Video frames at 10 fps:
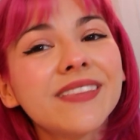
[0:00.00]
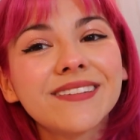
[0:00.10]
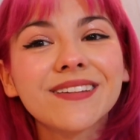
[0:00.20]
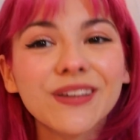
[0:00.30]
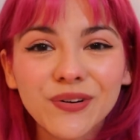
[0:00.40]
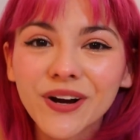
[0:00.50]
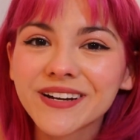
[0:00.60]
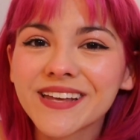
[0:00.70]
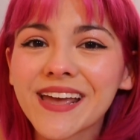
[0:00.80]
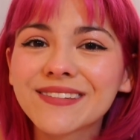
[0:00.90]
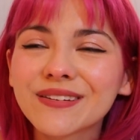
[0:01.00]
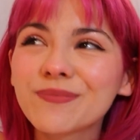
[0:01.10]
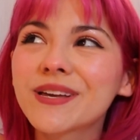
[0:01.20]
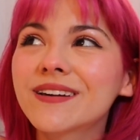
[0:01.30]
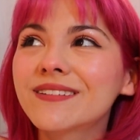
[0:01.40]
that's a little hard to answer
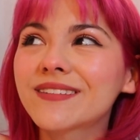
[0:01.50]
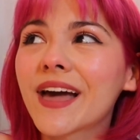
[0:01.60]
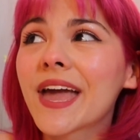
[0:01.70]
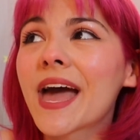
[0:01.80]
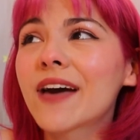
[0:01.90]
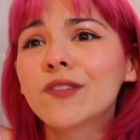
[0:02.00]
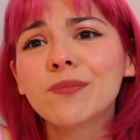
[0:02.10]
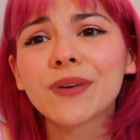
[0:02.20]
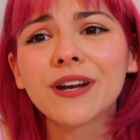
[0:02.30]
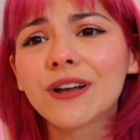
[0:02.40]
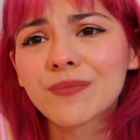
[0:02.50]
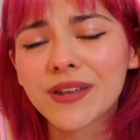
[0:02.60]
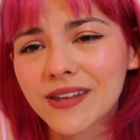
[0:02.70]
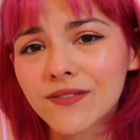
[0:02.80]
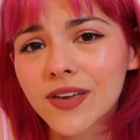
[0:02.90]
because I haven't been on
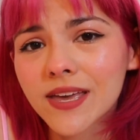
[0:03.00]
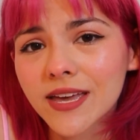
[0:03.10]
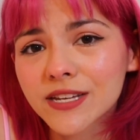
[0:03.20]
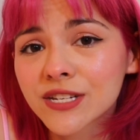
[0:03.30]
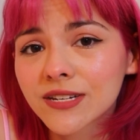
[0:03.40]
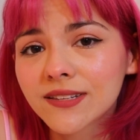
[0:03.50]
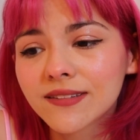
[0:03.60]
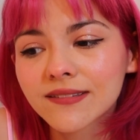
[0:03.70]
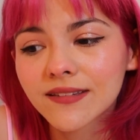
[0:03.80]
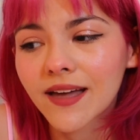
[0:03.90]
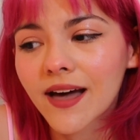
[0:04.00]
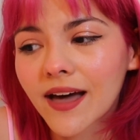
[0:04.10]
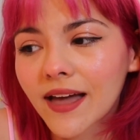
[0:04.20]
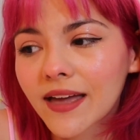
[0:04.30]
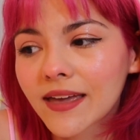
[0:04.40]
many vacations.
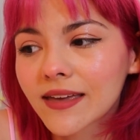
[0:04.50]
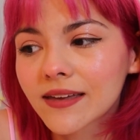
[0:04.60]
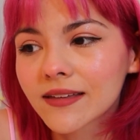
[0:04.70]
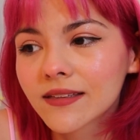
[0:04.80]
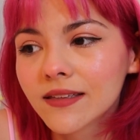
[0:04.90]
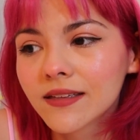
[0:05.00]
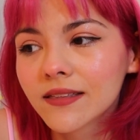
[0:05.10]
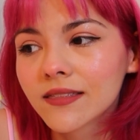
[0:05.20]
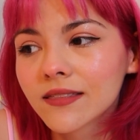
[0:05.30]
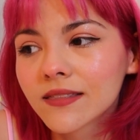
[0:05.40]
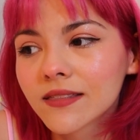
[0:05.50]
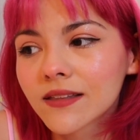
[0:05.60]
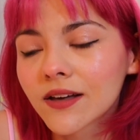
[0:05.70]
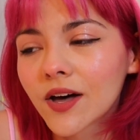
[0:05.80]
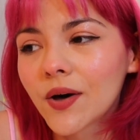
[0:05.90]
I
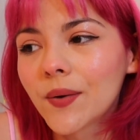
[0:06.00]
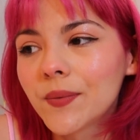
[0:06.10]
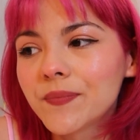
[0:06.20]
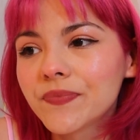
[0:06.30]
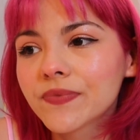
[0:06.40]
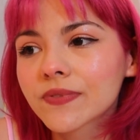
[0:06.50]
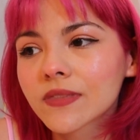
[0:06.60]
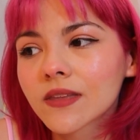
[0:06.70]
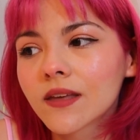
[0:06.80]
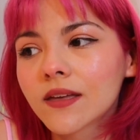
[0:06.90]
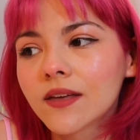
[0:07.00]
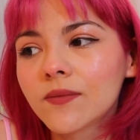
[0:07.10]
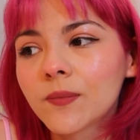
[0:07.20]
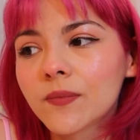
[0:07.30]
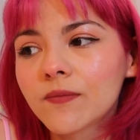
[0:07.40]

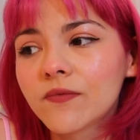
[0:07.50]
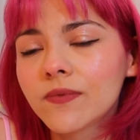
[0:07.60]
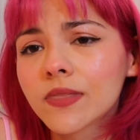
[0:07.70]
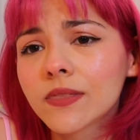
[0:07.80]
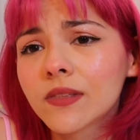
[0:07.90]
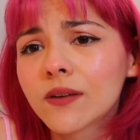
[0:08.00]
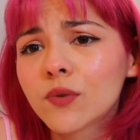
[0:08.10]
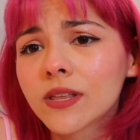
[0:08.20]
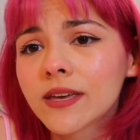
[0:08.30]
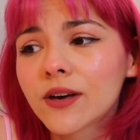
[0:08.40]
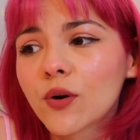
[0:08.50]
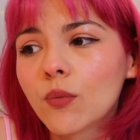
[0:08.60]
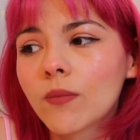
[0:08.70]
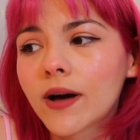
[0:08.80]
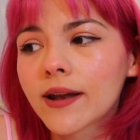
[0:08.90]
am really a
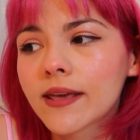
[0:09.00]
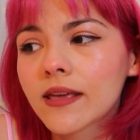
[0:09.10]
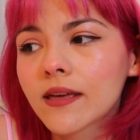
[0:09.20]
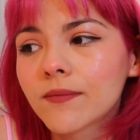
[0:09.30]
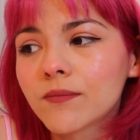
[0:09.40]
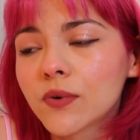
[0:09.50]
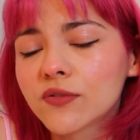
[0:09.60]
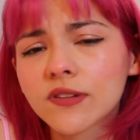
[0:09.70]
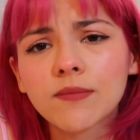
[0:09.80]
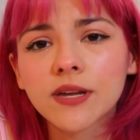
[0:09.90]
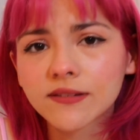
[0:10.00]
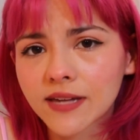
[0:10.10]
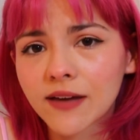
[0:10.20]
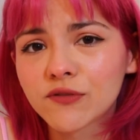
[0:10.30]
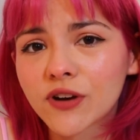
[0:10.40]
homebody, mostly because I
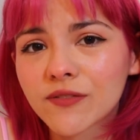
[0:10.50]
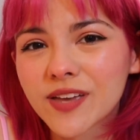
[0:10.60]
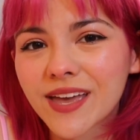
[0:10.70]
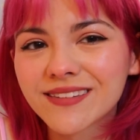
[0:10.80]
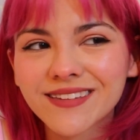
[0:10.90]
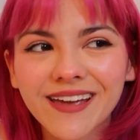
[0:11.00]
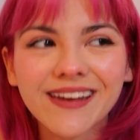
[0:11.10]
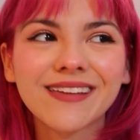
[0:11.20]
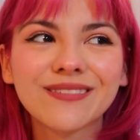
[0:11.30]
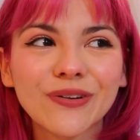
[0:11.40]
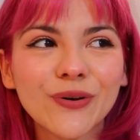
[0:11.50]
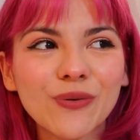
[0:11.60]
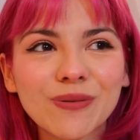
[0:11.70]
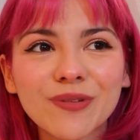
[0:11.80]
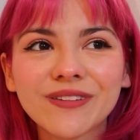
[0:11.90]
have driving anxiety, so
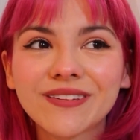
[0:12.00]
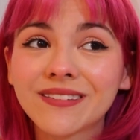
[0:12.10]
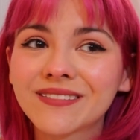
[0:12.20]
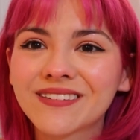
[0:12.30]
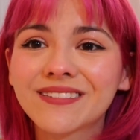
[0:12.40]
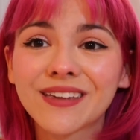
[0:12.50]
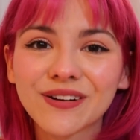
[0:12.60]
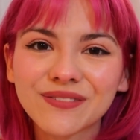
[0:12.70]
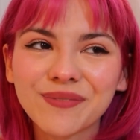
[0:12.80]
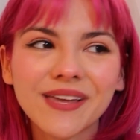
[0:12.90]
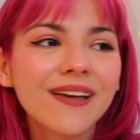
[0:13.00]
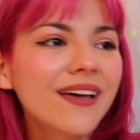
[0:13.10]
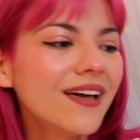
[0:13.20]
going places scares me.